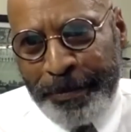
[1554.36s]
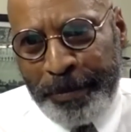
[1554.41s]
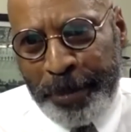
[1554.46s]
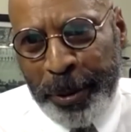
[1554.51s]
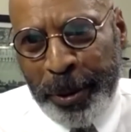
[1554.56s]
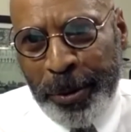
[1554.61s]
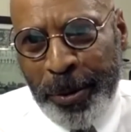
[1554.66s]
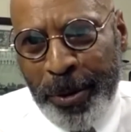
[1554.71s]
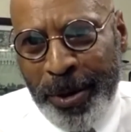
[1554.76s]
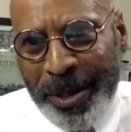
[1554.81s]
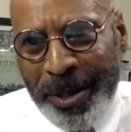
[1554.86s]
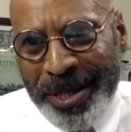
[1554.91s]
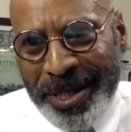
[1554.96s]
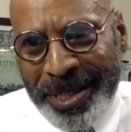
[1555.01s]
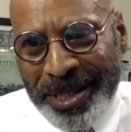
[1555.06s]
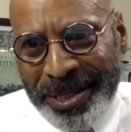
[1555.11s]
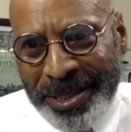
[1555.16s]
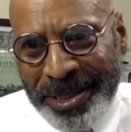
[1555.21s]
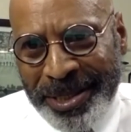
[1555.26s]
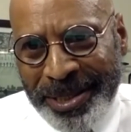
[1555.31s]
put on
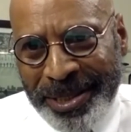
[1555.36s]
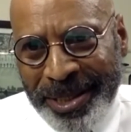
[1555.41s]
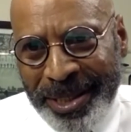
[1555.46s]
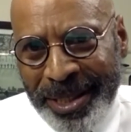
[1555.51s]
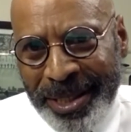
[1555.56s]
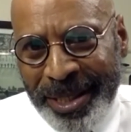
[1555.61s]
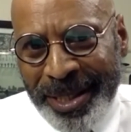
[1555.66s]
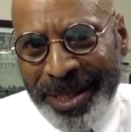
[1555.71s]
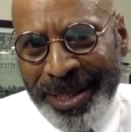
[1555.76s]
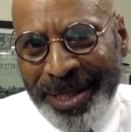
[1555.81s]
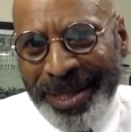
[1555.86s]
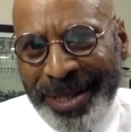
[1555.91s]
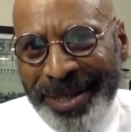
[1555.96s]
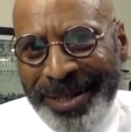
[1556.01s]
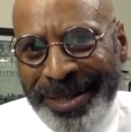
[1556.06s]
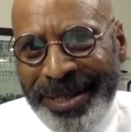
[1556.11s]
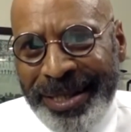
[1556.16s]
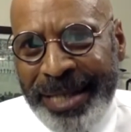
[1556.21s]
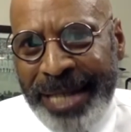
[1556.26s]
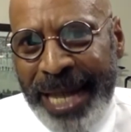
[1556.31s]
us
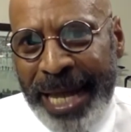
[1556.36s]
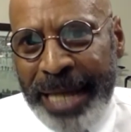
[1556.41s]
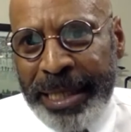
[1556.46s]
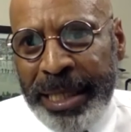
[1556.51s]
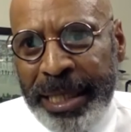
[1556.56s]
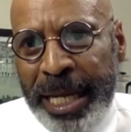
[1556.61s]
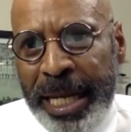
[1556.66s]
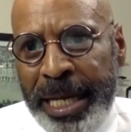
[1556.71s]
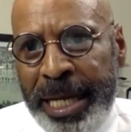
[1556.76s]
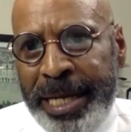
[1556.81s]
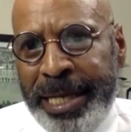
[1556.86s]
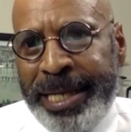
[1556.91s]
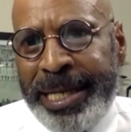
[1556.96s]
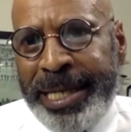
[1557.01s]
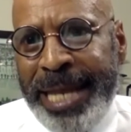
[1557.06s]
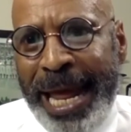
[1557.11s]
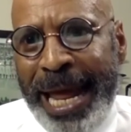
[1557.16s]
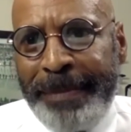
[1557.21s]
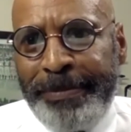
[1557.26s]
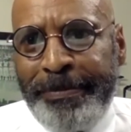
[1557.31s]
that
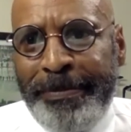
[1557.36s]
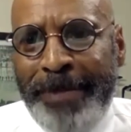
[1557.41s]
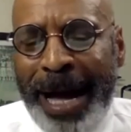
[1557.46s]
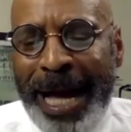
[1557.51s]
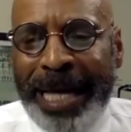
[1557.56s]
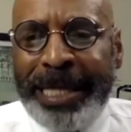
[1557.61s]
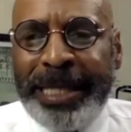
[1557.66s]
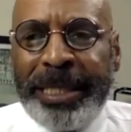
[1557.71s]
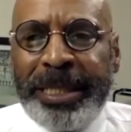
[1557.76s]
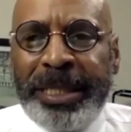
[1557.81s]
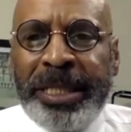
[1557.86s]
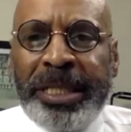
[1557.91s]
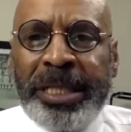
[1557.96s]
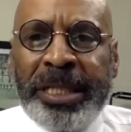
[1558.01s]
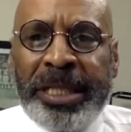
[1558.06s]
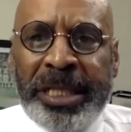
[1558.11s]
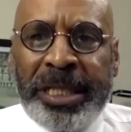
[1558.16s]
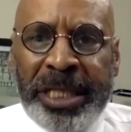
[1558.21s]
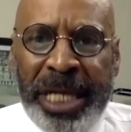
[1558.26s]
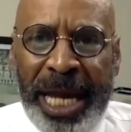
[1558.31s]
that might
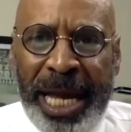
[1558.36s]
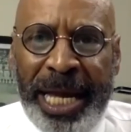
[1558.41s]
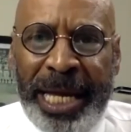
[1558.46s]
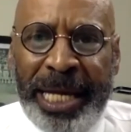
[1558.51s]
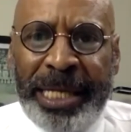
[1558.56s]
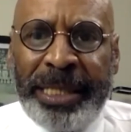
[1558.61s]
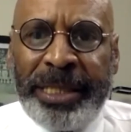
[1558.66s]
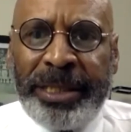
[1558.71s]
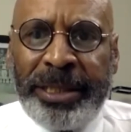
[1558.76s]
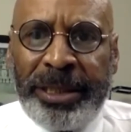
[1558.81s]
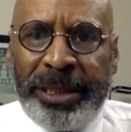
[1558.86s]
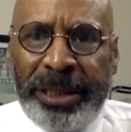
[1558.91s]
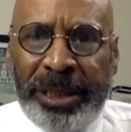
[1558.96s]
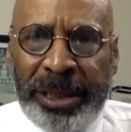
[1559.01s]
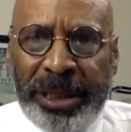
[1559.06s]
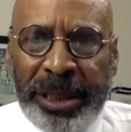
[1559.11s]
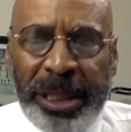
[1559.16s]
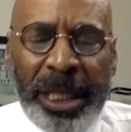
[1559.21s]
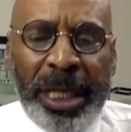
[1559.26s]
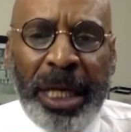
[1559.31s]

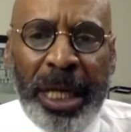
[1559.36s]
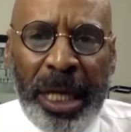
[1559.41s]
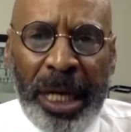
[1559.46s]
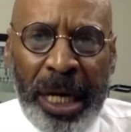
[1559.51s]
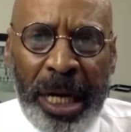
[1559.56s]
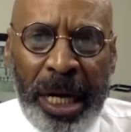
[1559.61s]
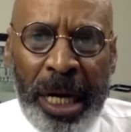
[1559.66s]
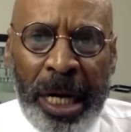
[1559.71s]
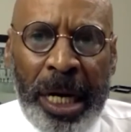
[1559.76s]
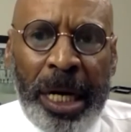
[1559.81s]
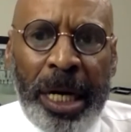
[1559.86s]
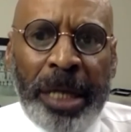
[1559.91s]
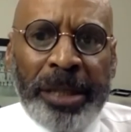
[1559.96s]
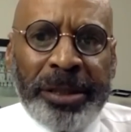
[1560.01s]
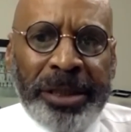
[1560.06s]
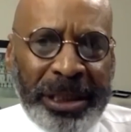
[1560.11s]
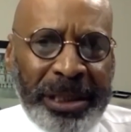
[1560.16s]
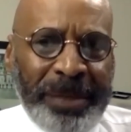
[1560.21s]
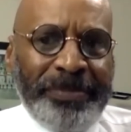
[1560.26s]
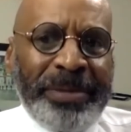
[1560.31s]
change
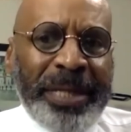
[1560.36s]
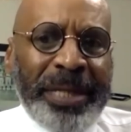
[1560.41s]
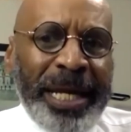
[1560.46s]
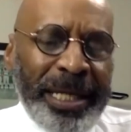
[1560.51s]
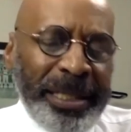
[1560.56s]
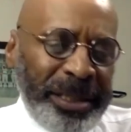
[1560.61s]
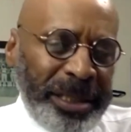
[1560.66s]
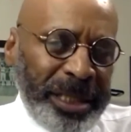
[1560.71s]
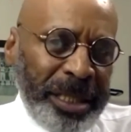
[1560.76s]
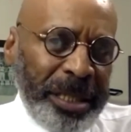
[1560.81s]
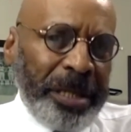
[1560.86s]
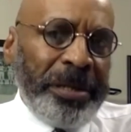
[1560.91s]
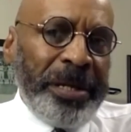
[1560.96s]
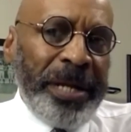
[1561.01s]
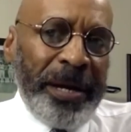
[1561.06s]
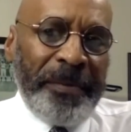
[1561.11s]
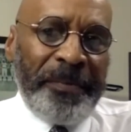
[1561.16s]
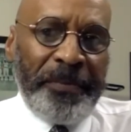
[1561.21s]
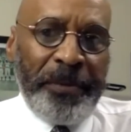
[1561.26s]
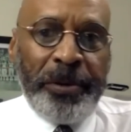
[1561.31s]
some things in the
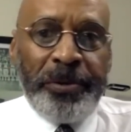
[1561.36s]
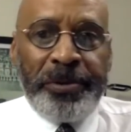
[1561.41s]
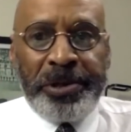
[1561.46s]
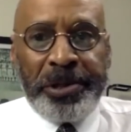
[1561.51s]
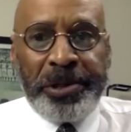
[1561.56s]
near future.